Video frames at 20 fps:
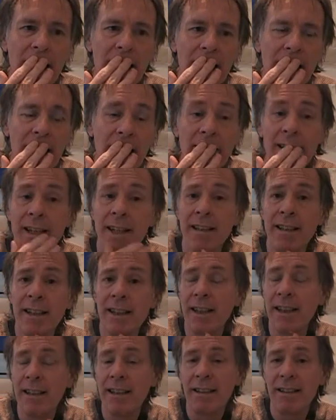And then
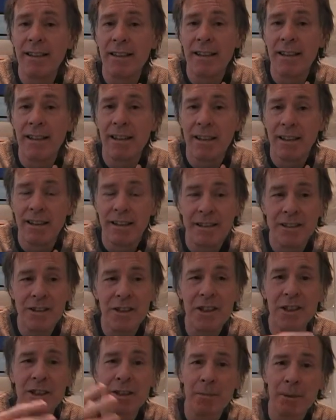they
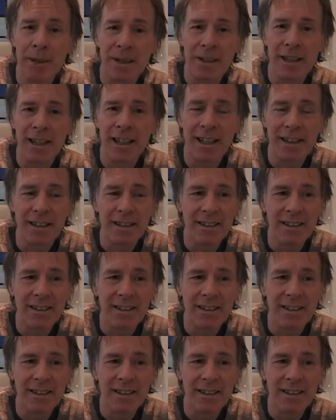disappeared again.